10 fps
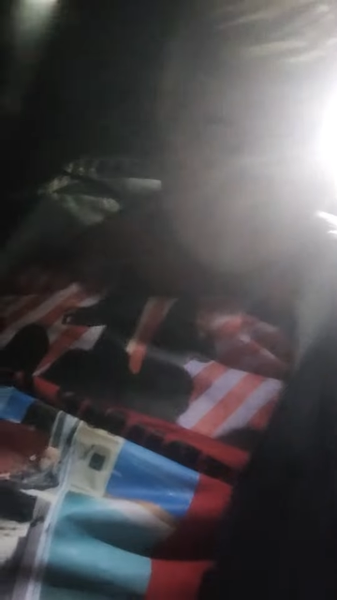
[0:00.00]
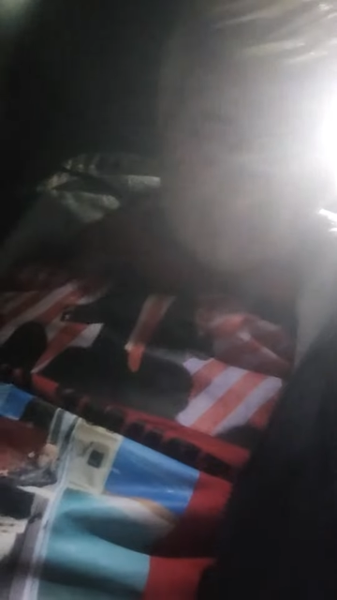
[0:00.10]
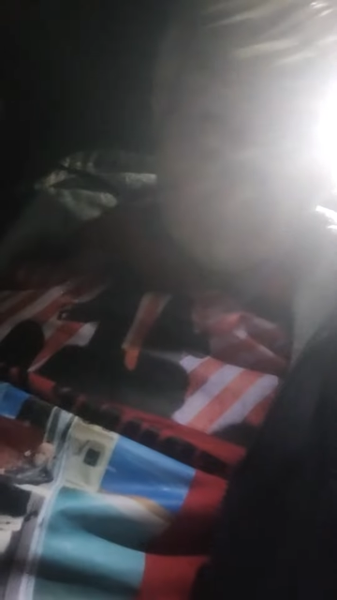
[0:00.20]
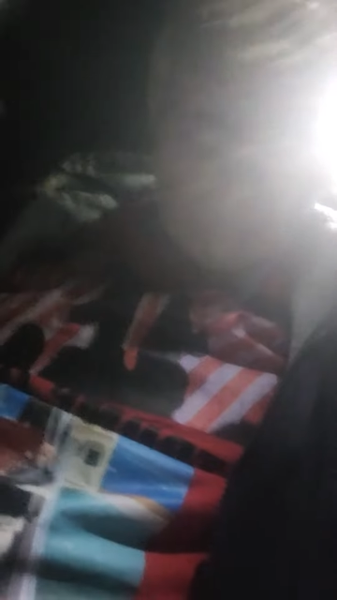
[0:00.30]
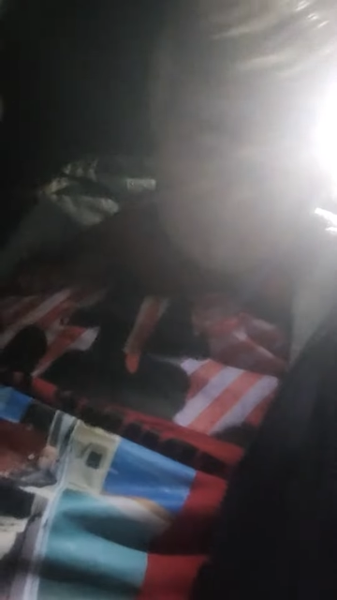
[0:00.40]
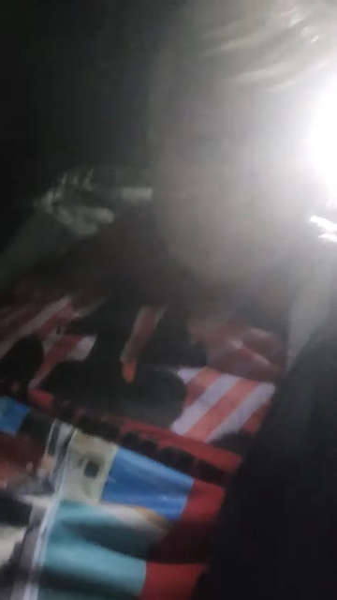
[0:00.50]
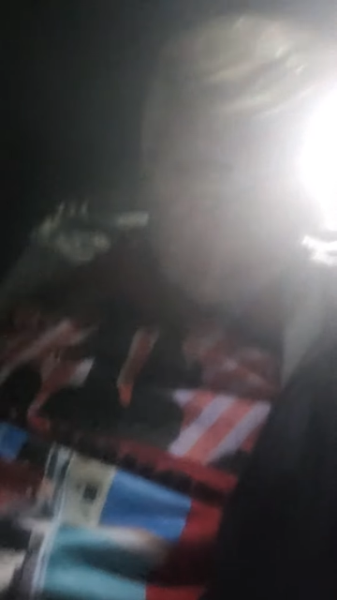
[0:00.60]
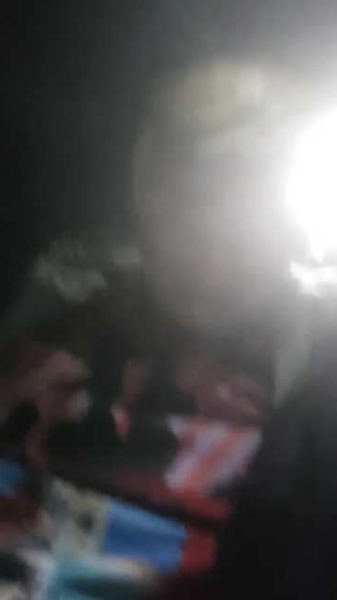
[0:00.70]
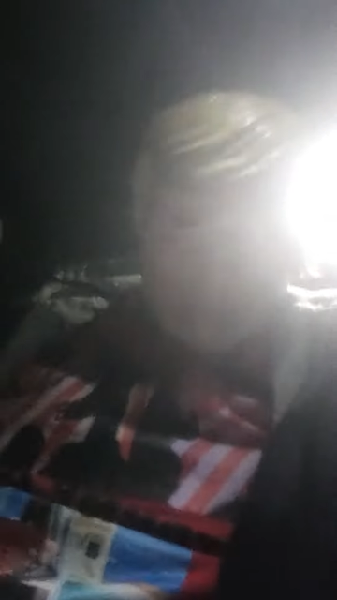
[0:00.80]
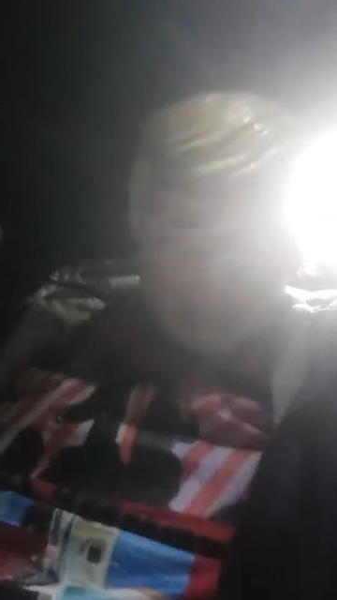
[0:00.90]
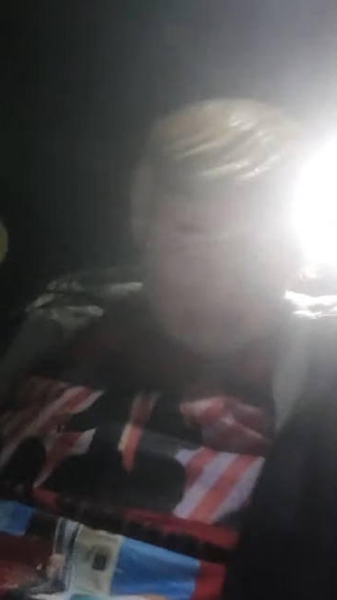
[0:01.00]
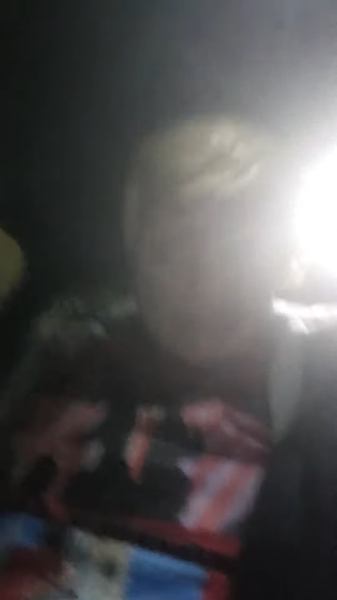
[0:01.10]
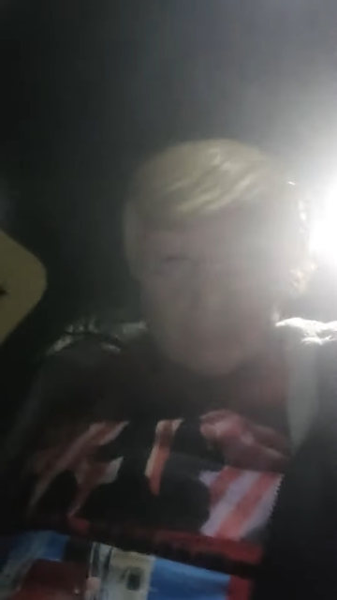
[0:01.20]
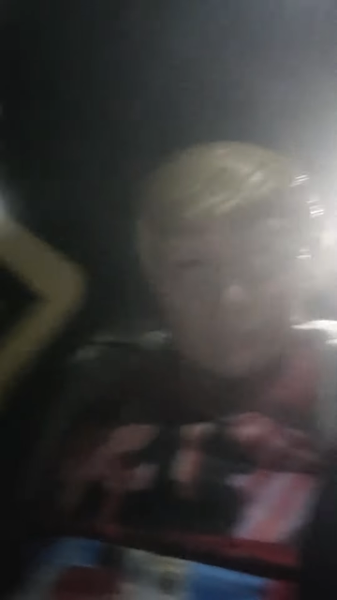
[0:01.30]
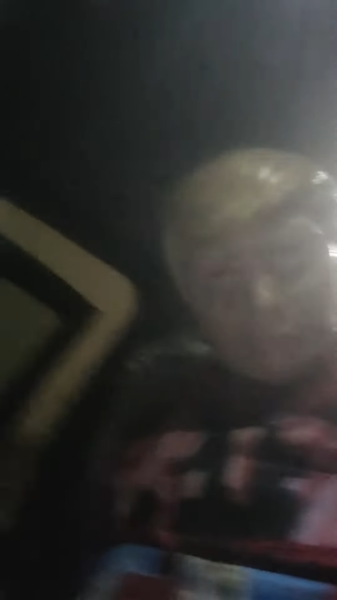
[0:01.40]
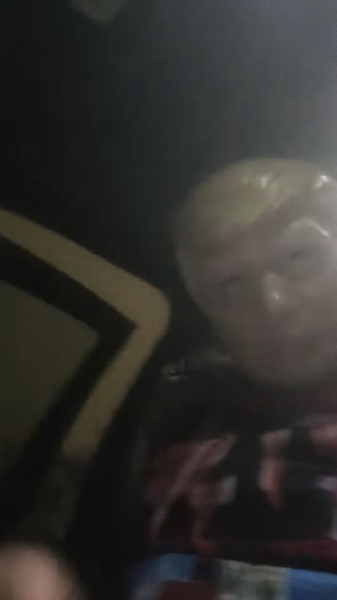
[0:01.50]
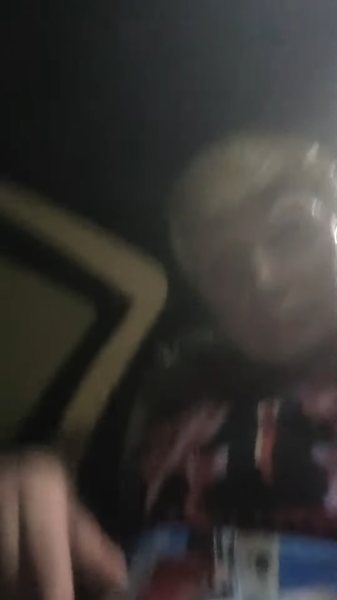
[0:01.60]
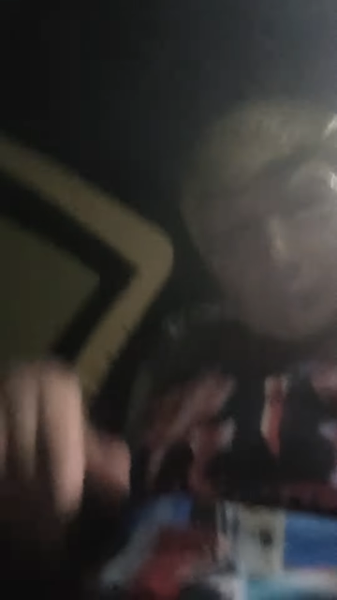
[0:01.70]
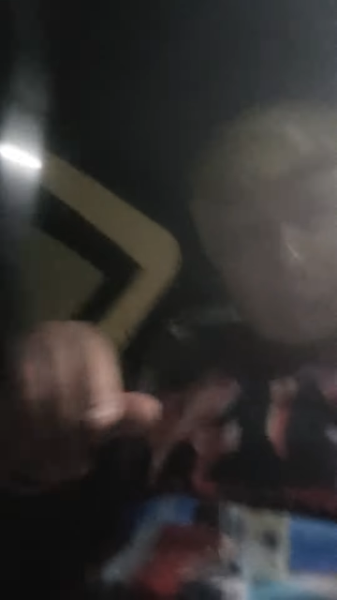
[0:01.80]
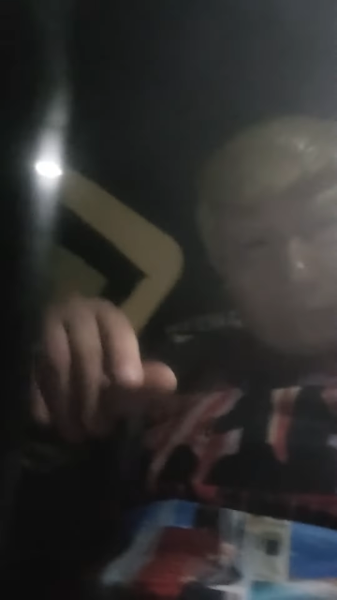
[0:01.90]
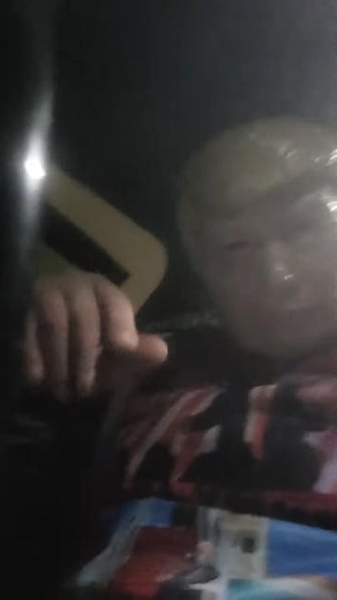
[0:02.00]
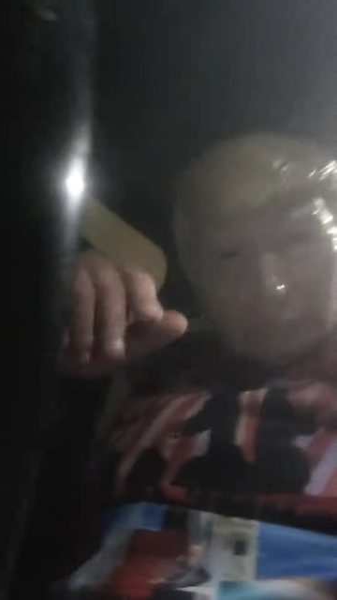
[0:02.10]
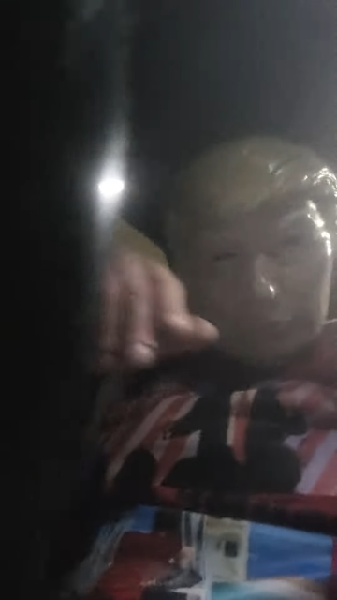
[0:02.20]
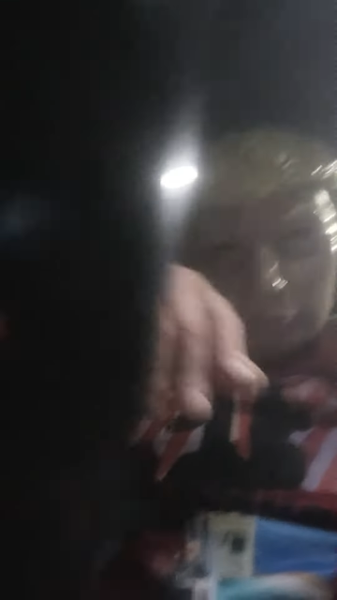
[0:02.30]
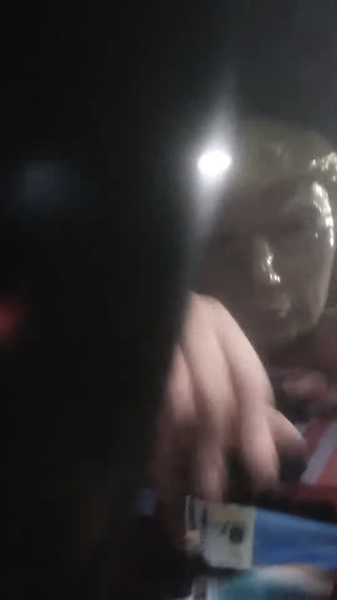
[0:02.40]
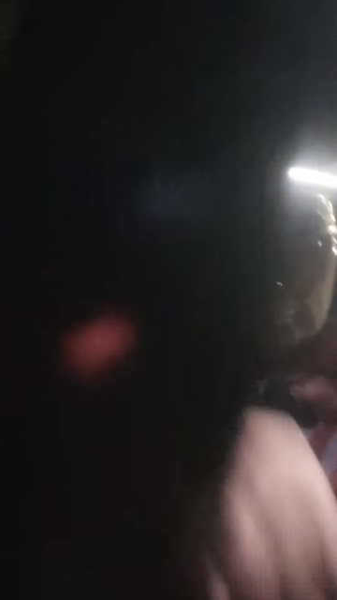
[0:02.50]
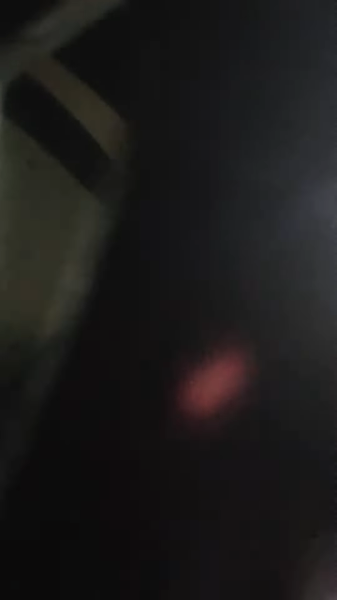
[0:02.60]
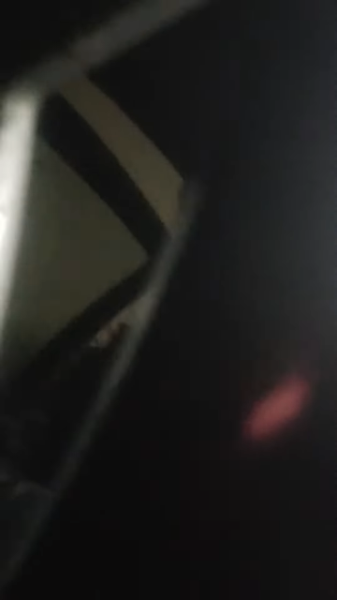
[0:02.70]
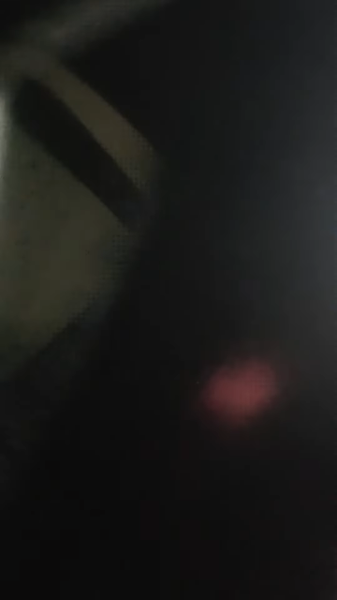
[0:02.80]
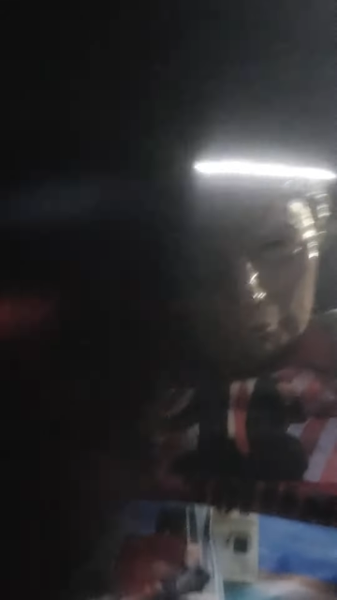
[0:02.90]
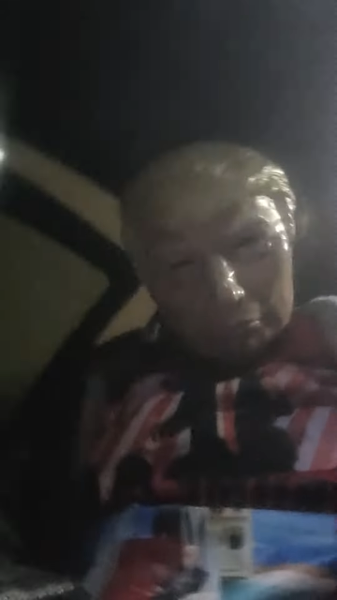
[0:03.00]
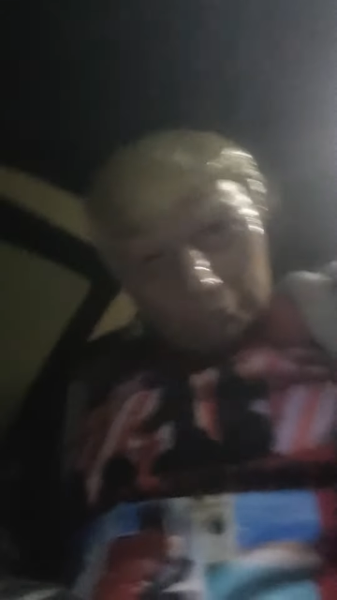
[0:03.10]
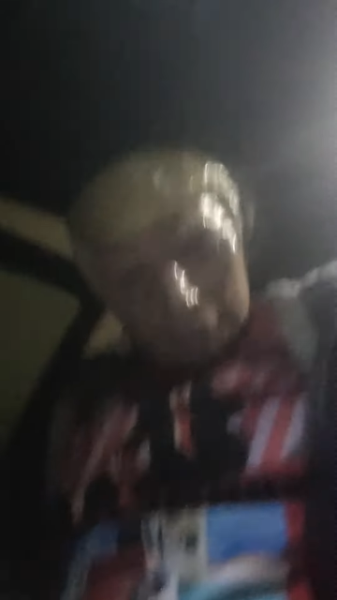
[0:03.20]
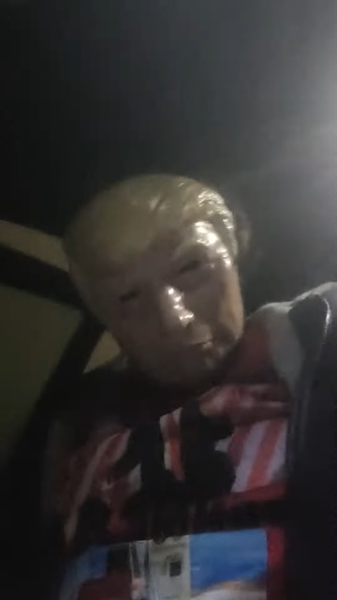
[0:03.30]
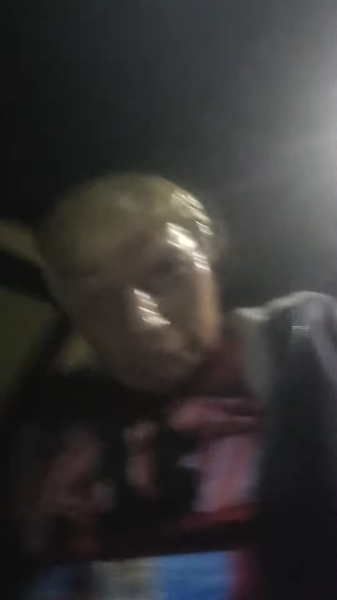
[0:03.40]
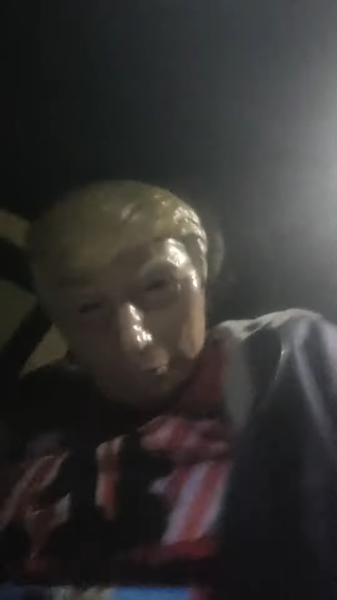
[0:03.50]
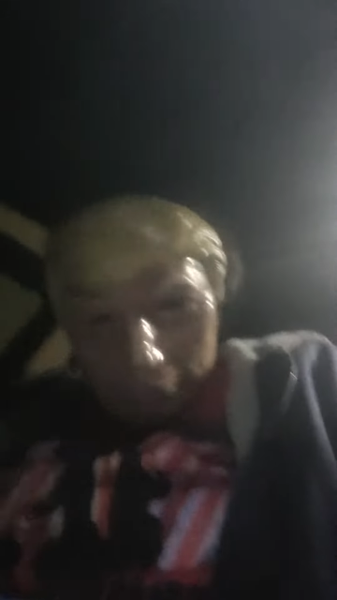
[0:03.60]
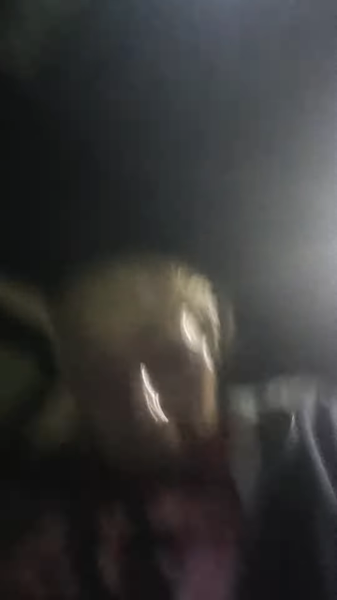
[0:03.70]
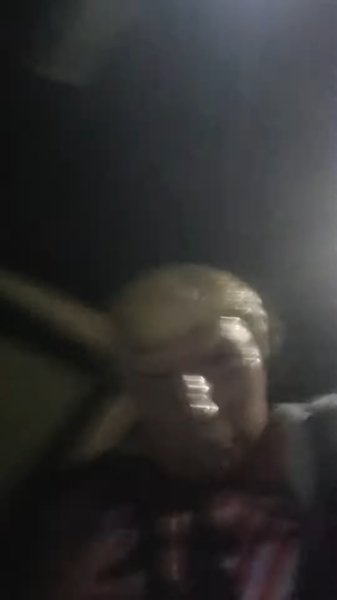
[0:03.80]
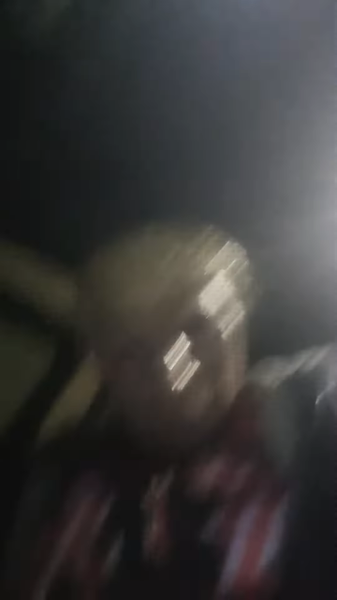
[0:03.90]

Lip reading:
(no speaker visible)